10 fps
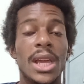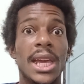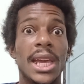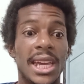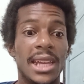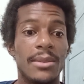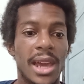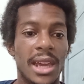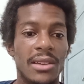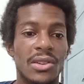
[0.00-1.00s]
in
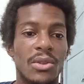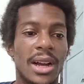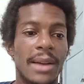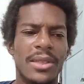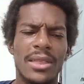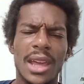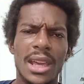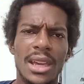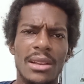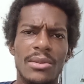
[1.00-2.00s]
May. So I'm
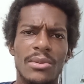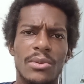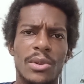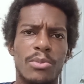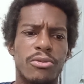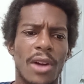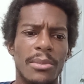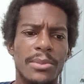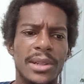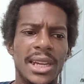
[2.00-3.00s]
thinking we're
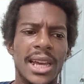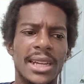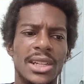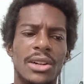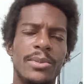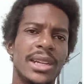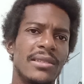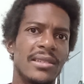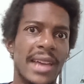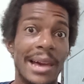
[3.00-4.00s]
probably, because
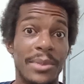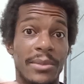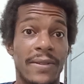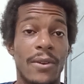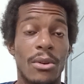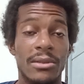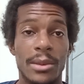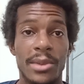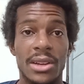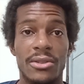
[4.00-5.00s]
this happened before, the
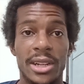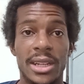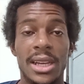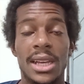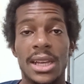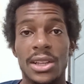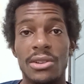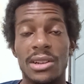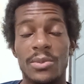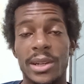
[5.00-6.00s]

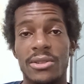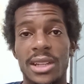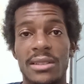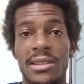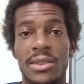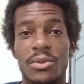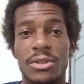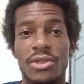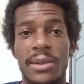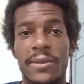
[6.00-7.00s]
US Bitcoin ETFs, where we
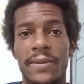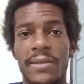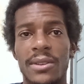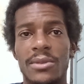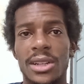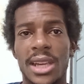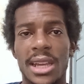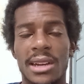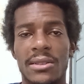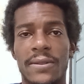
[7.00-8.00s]
dropped from 51K
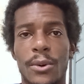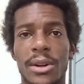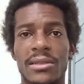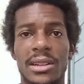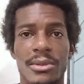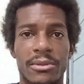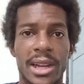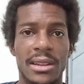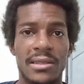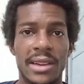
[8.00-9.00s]
down to 40s and then we
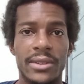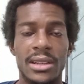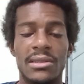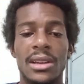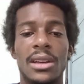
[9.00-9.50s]
ran to 70s.